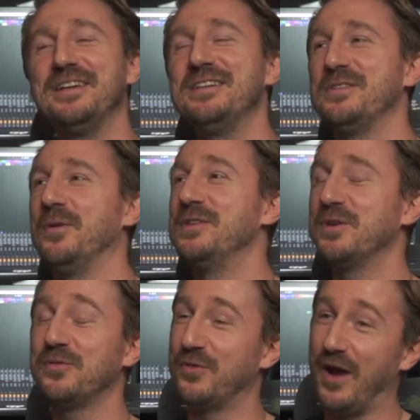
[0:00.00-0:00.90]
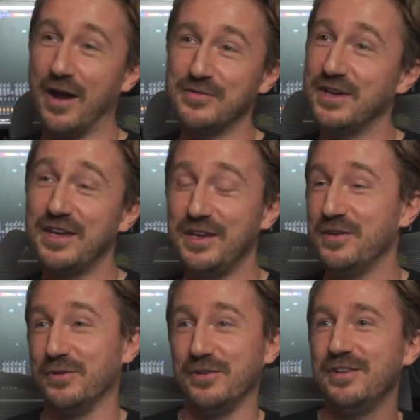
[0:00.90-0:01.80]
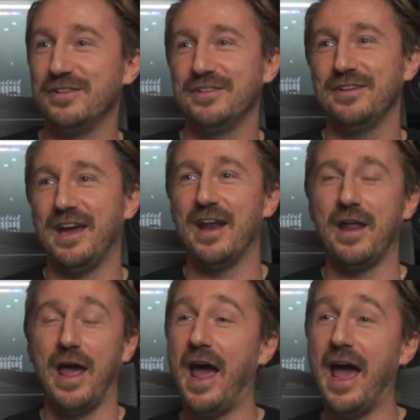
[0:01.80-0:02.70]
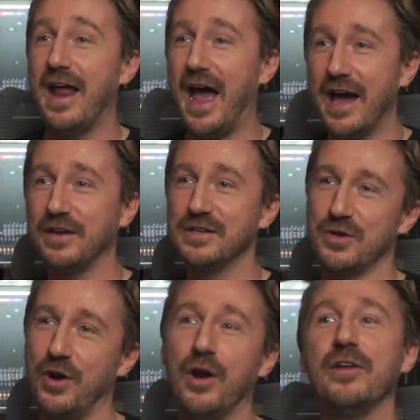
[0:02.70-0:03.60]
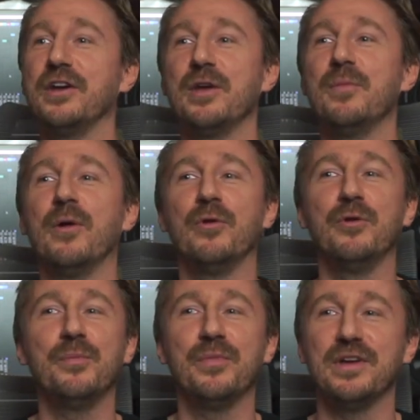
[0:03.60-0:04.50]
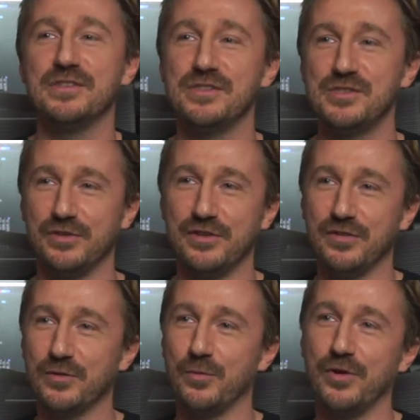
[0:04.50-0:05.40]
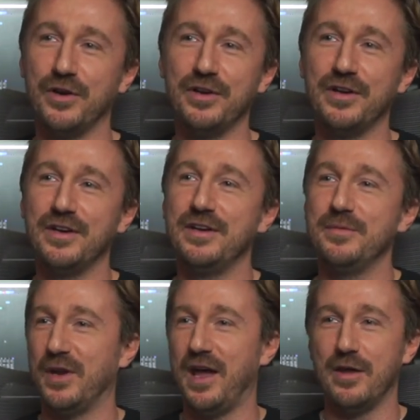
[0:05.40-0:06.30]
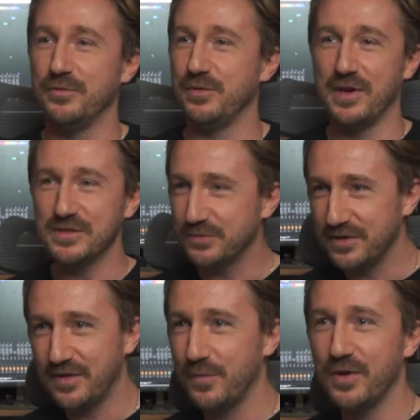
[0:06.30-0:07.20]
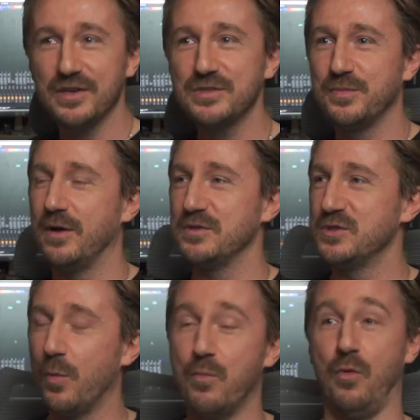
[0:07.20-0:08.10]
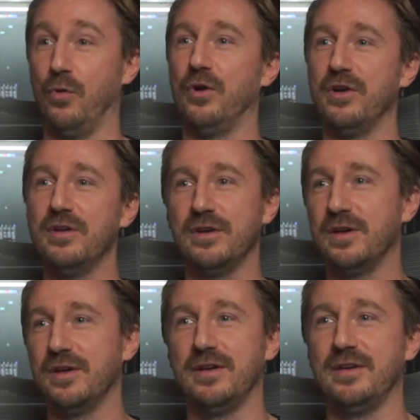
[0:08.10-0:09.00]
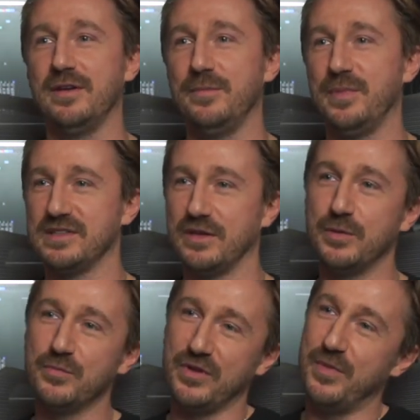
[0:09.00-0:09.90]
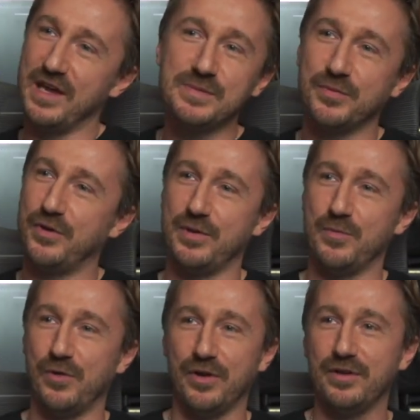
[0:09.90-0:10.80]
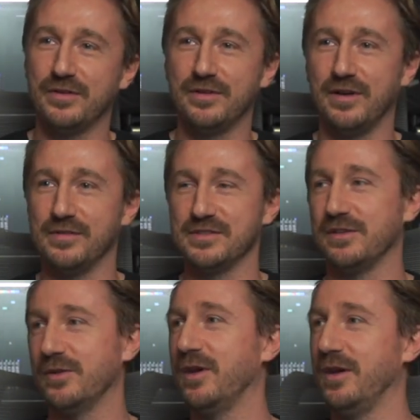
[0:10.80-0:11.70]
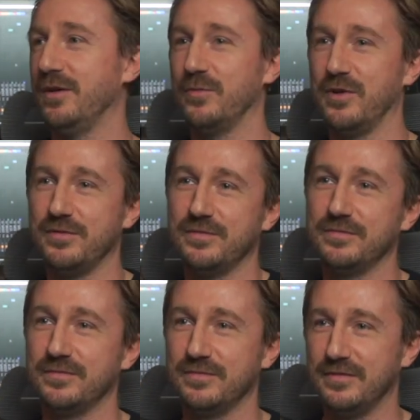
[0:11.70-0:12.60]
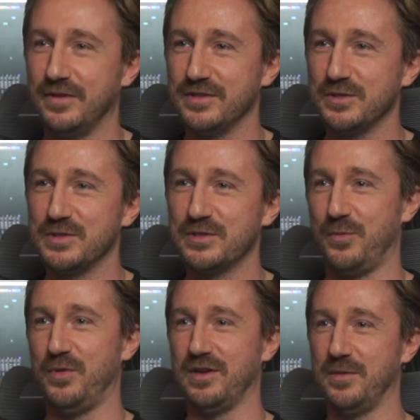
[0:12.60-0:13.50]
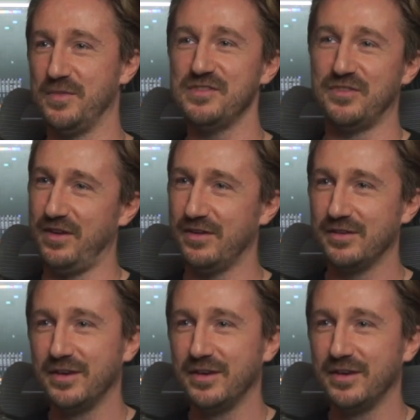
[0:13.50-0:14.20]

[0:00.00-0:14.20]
So it took forever to heal, and I had a guitar like in my room, like just chilling in the corner. Yeah. But I hadn't really messed with it that much. But I was so bored because I couldn't play baseball anymore. Yeah. I was like, okay, well, I guess I'll just start picking up this thing.